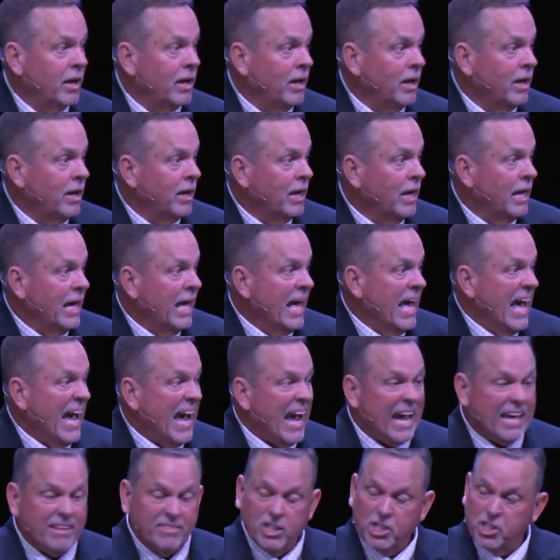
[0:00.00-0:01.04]
And the
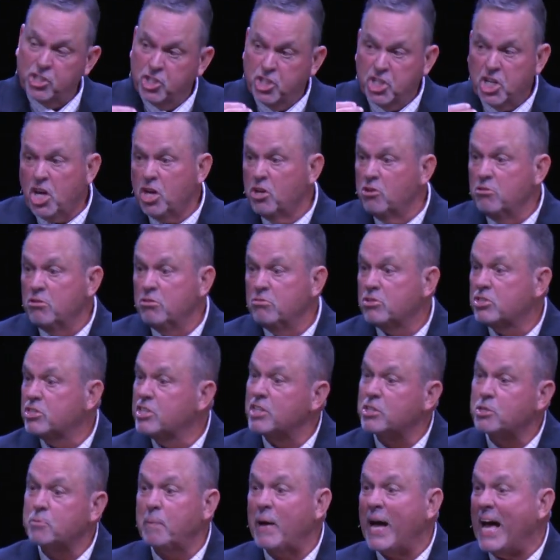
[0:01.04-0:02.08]
Jews despised
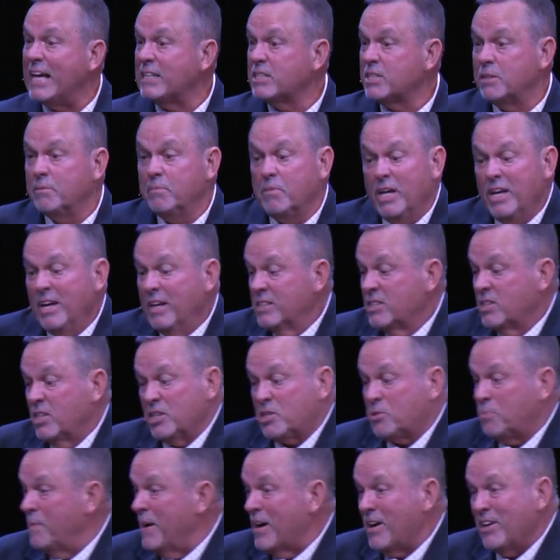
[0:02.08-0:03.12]
them. The Samaritans
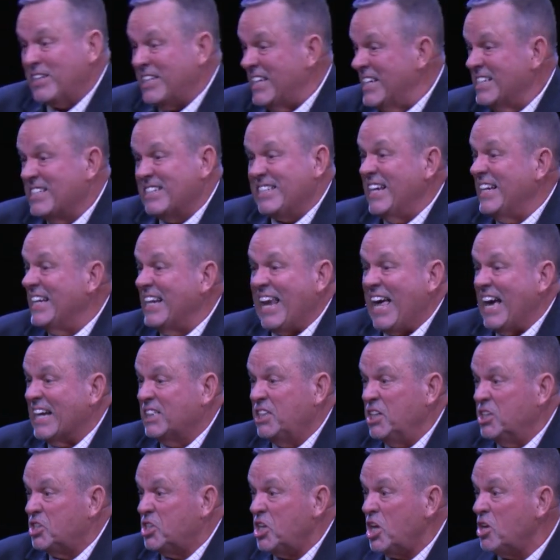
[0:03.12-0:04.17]
didn't like the
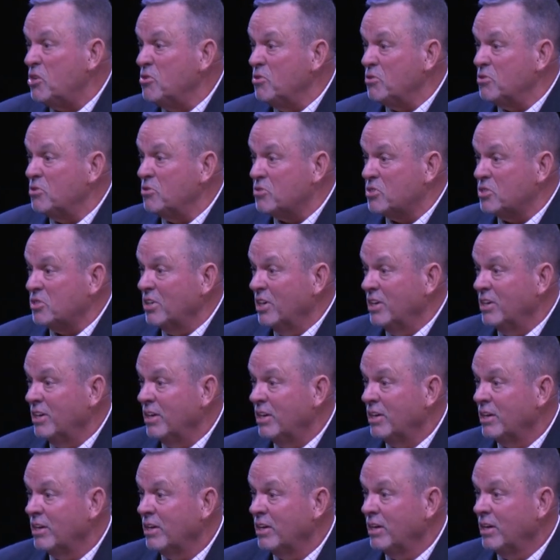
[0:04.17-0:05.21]
Jews.
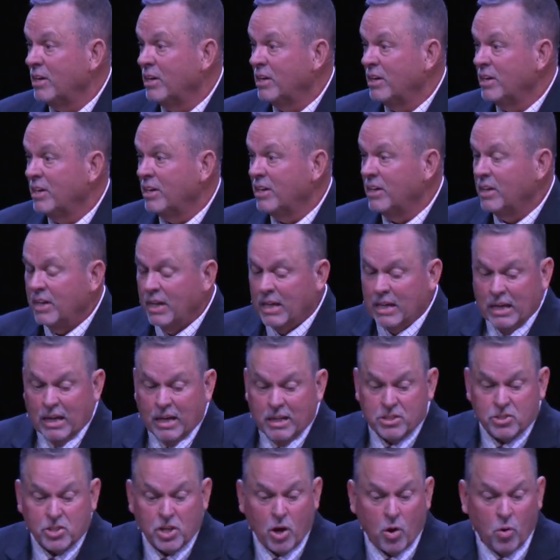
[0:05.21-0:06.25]

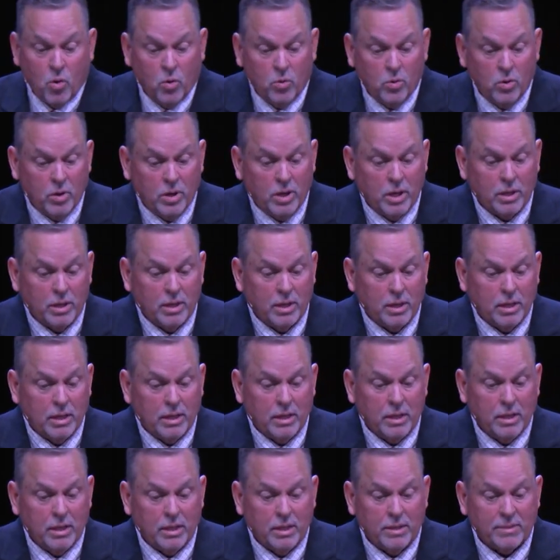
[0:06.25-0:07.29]
So
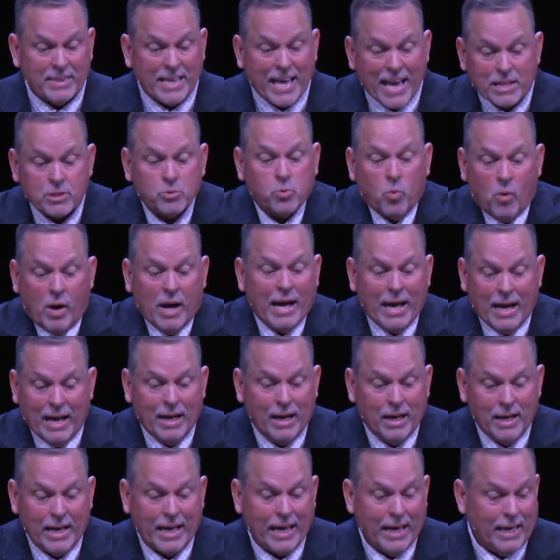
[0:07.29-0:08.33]
that's why
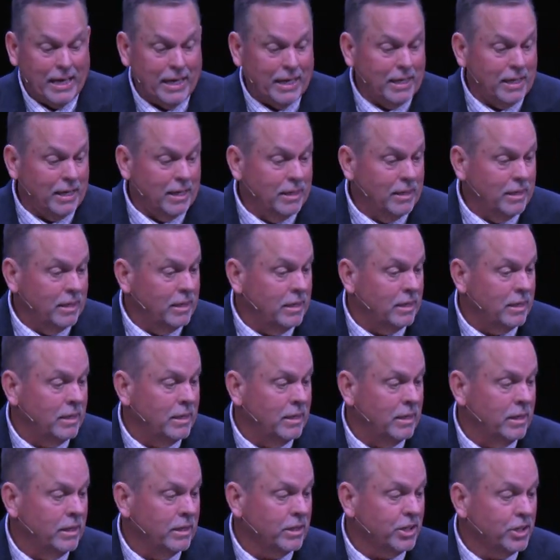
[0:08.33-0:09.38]
a
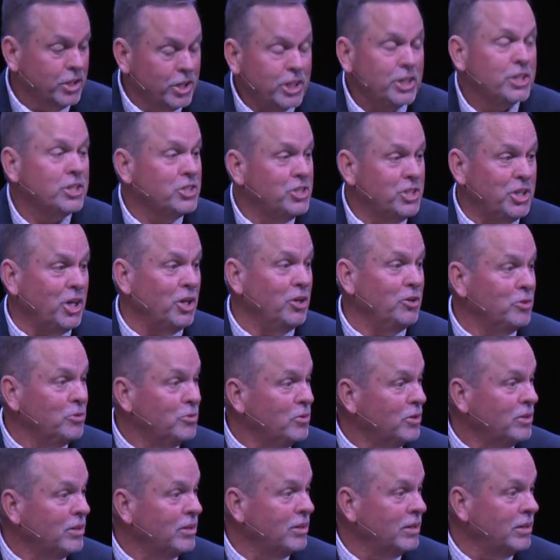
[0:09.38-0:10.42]
good Jew
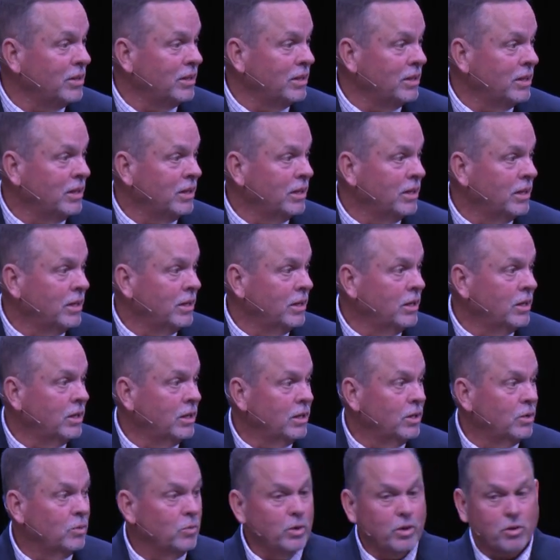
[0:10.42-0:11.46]
would cross
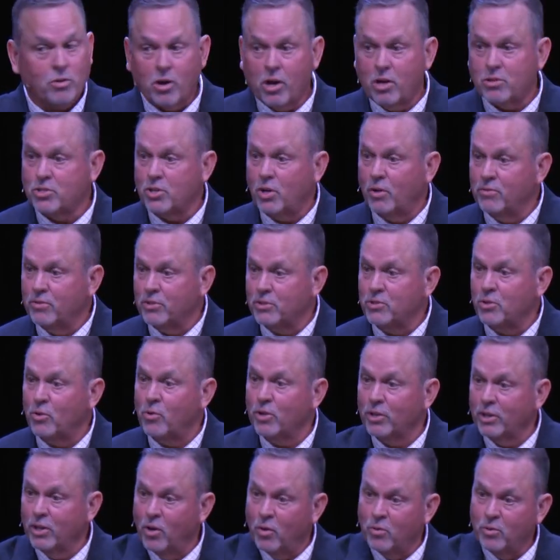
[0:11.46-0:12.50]
over the Jordan, go
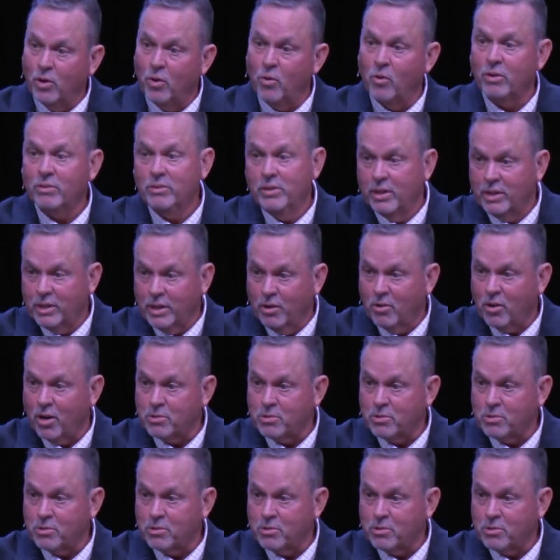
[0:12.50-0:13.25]
north, and then cross back.